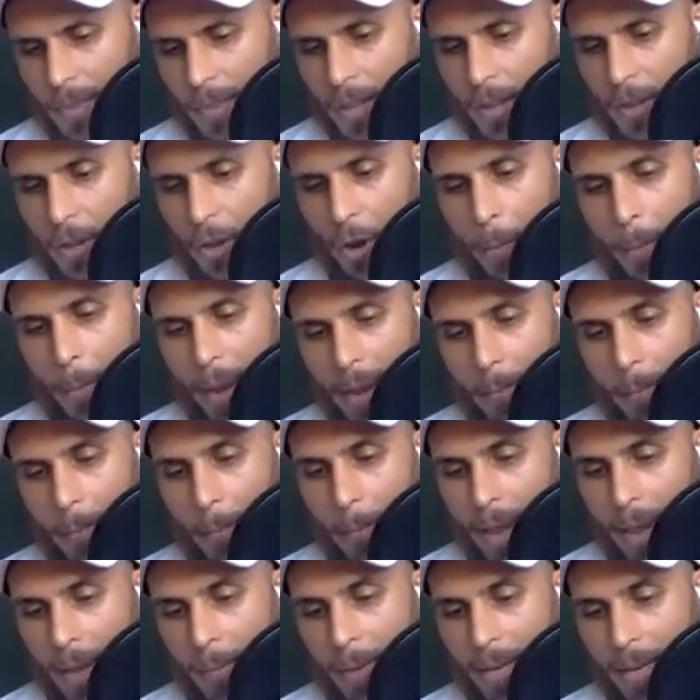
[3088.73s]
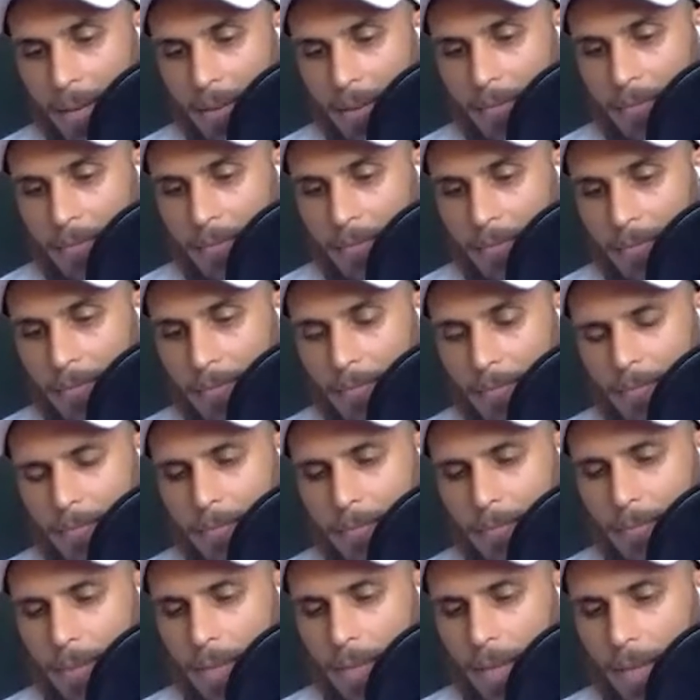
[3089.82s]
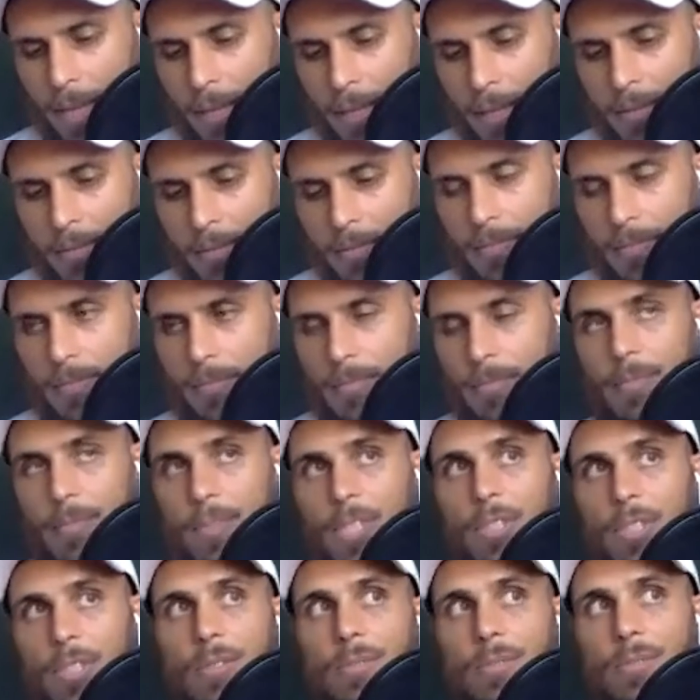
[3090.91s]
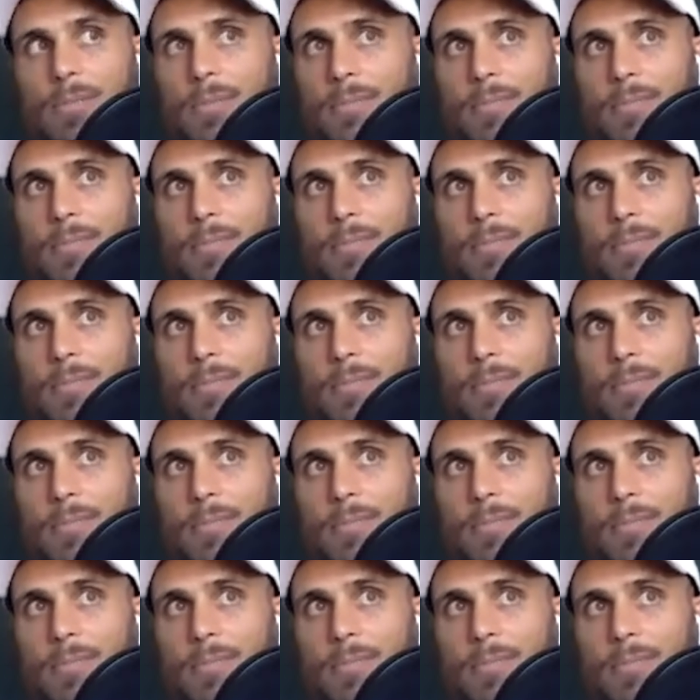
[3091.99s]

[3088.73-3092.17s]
you know, maybe it, you know,